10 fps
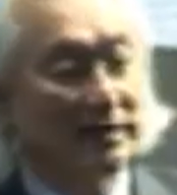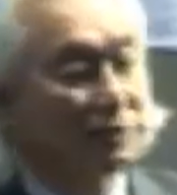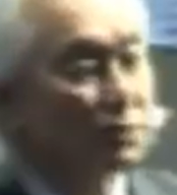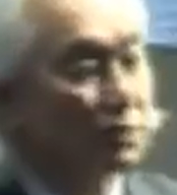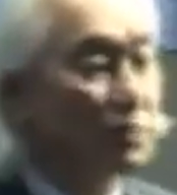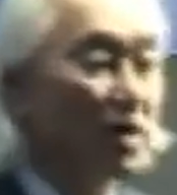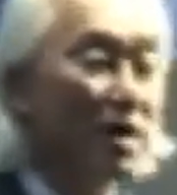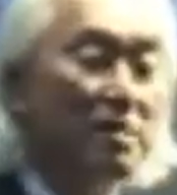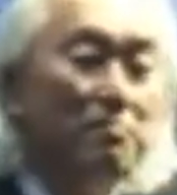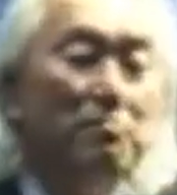is to
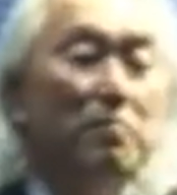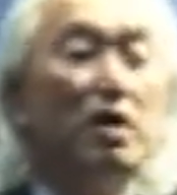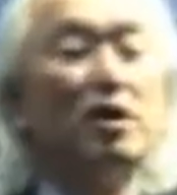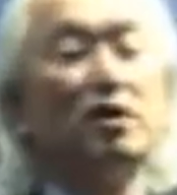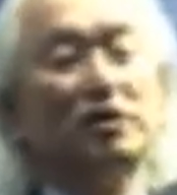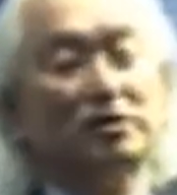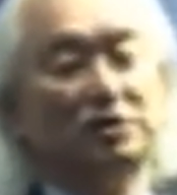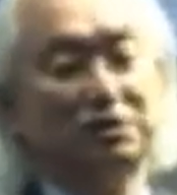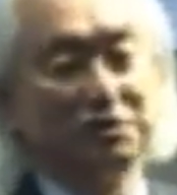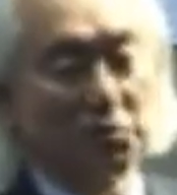
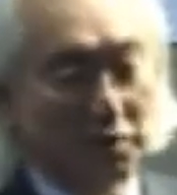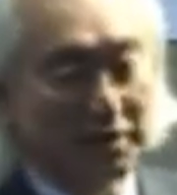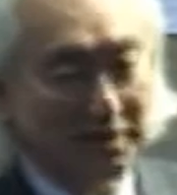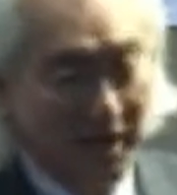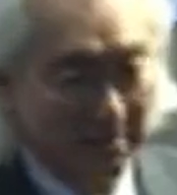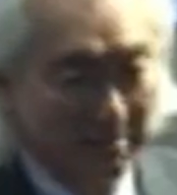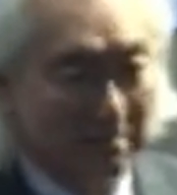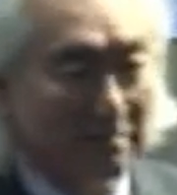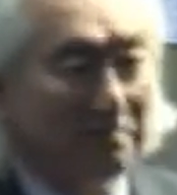merge with them.